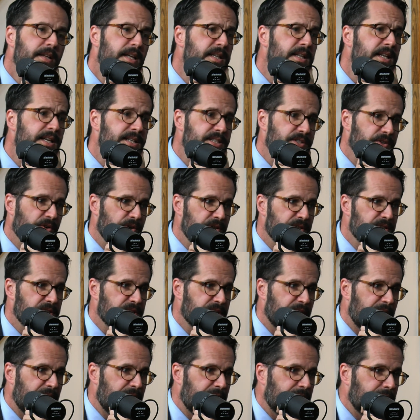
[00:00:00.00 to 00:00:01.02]
Then they started
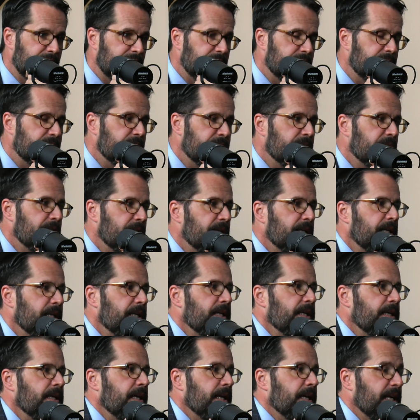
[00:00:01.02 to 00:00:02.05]
saying,
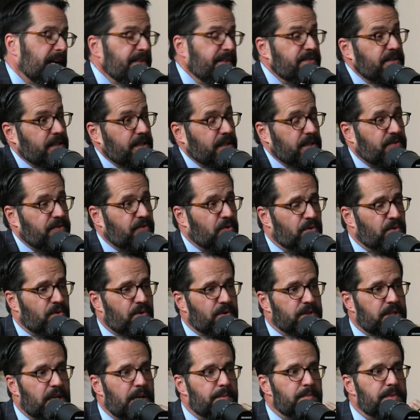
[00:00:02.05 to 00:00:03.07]
and I've said this for a
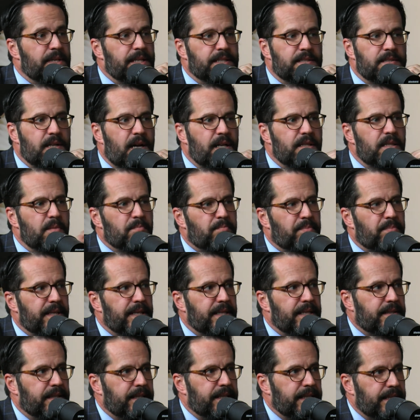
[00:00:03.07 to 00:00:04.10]
long time, it's not the
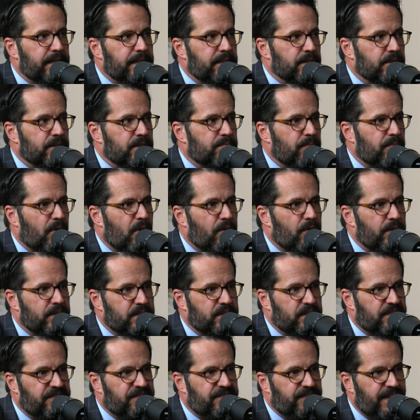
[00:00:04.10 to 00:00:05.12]
big that eat the small,
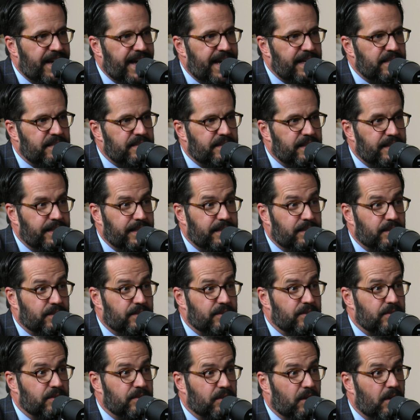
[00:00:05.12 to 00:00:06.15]
it's the fast that eat
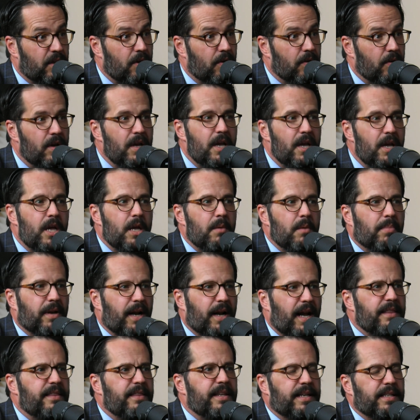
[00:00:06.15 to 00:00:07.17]
the slow.
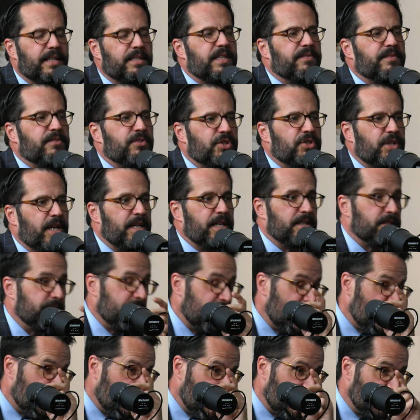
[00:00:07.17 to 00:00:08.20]
But I think it's even changed
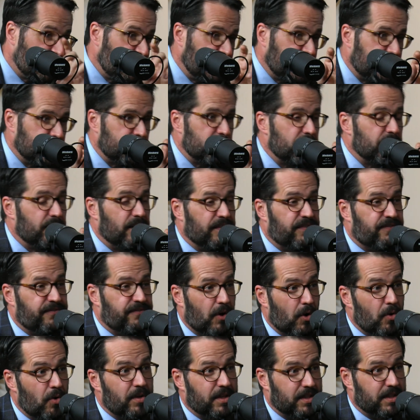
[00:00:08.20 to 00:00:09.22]
now. I think it's the
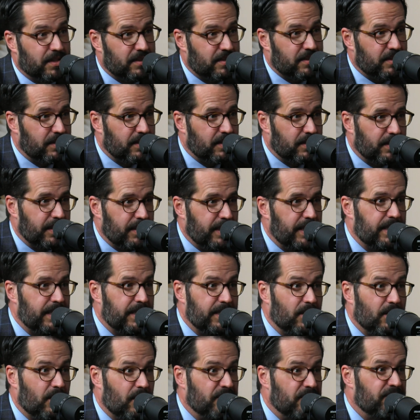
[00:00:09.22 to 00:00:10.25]
focused
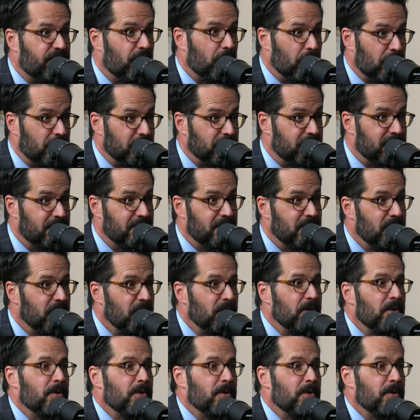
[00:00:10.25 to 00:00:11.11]
eat the unfocused.